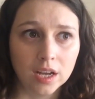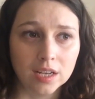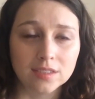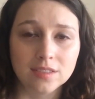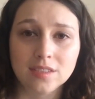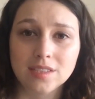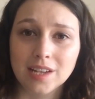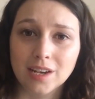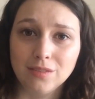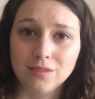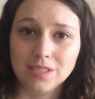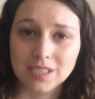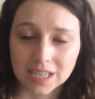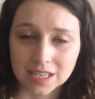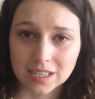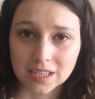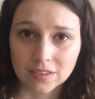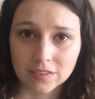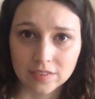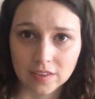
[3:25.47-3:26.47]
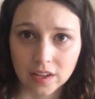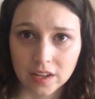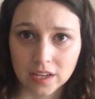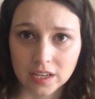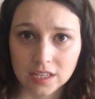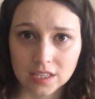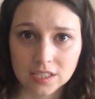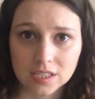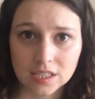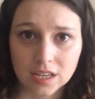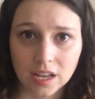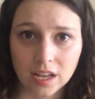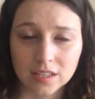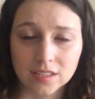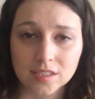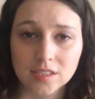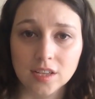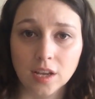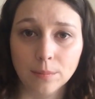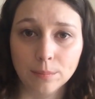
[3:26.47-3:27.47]
and so dignified
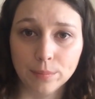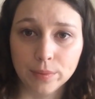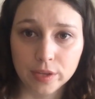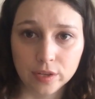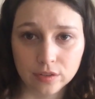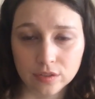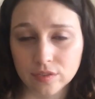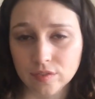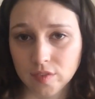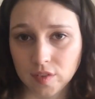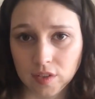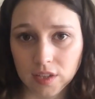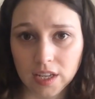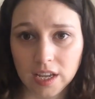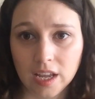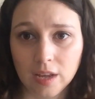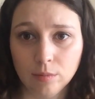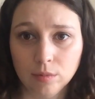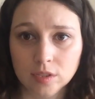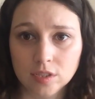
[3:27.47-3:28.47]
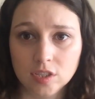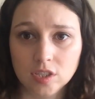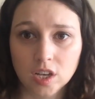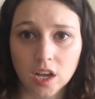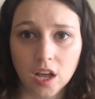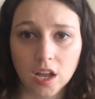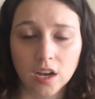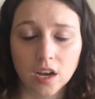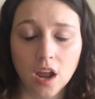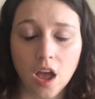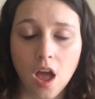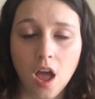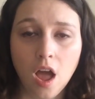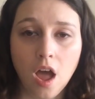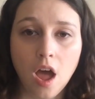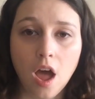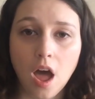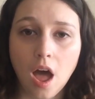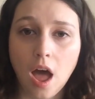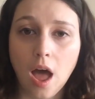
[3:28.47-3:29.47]
and so beautiful. It was done
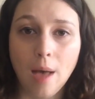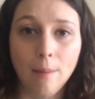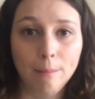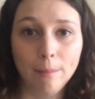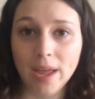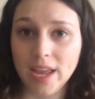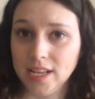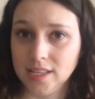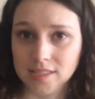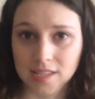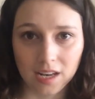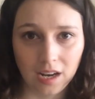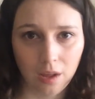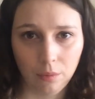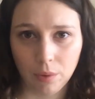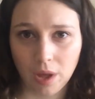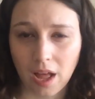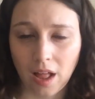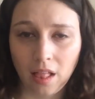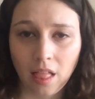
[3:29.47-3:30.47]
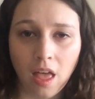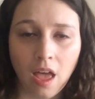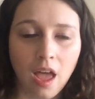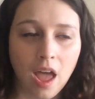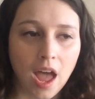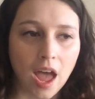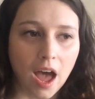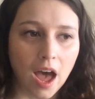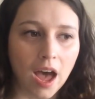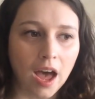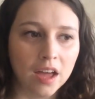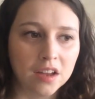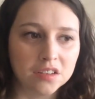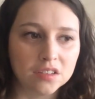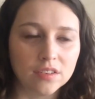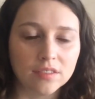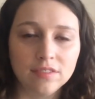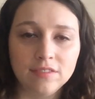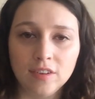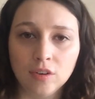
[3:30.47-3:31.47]
amazingly well.
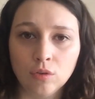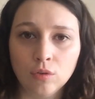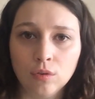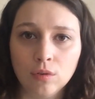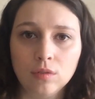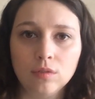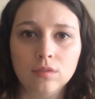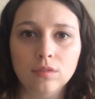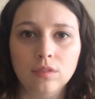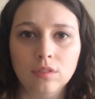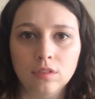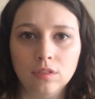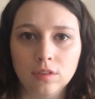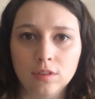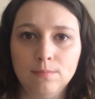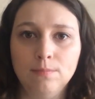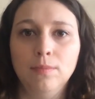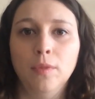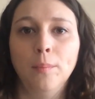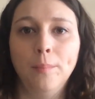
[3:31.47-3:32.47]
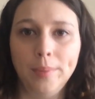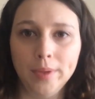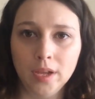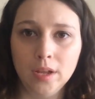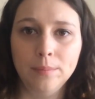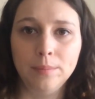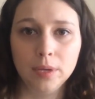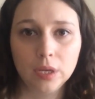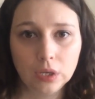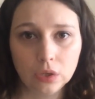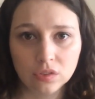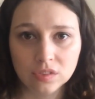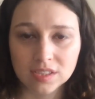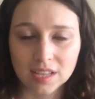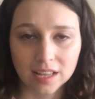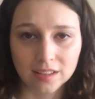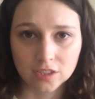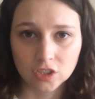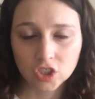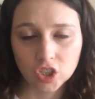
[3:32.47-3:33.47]
And for all the boo-boos
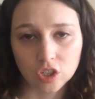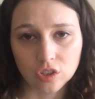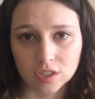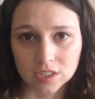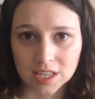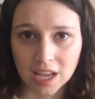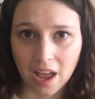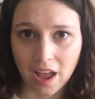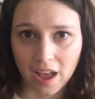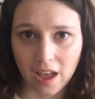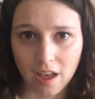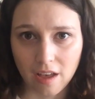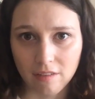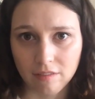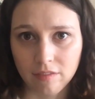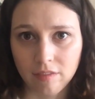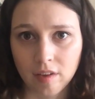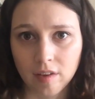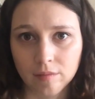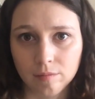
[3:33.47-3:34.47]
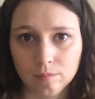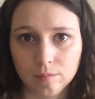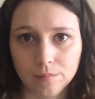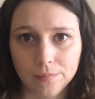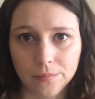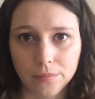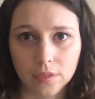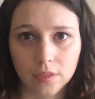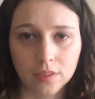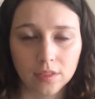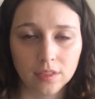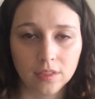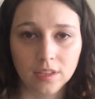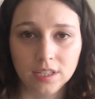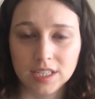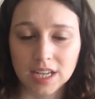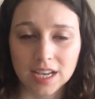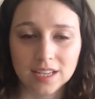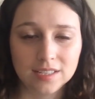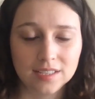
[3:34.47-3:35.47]
that The Tudors have,
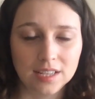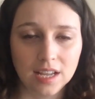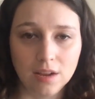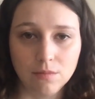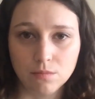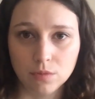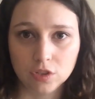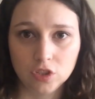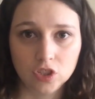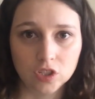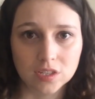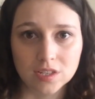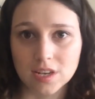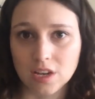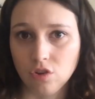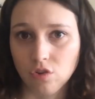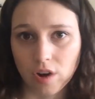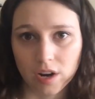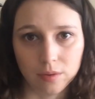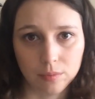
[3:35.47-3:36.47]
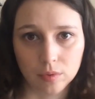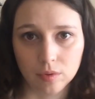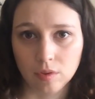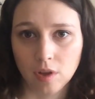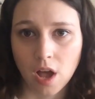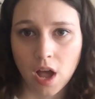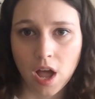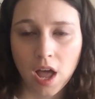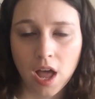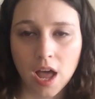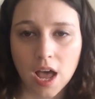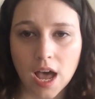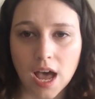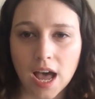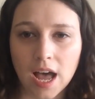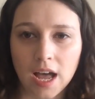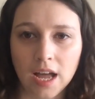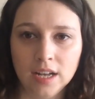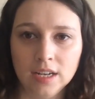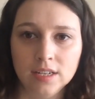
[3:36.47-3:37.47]
the death scene was just incredible.
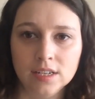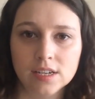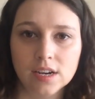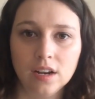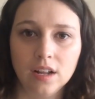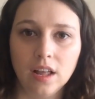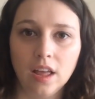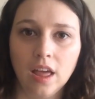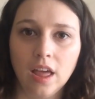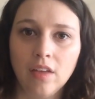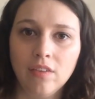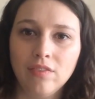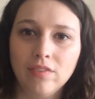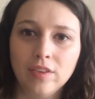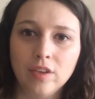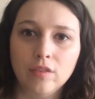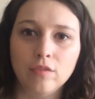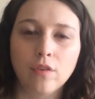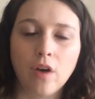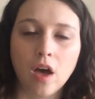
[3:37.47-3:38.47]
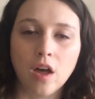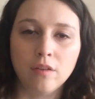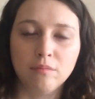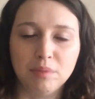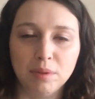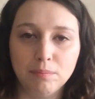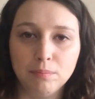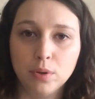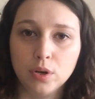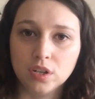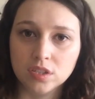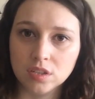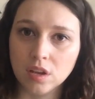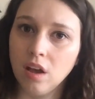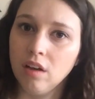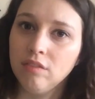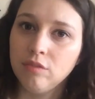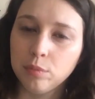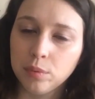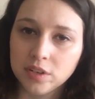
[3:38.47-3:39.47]
And if you've kind of been put
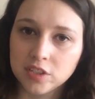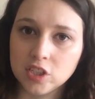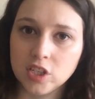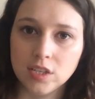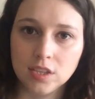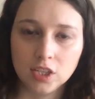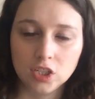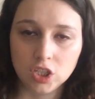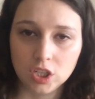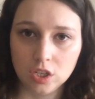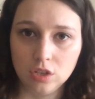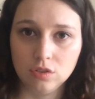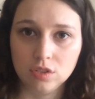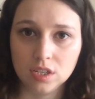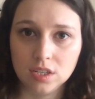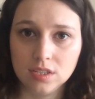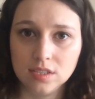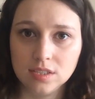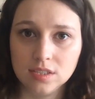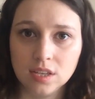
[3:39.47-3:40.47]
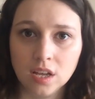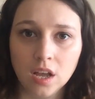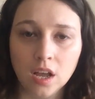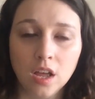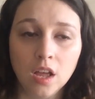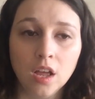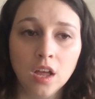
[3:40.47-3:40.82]
off watching The Tudors,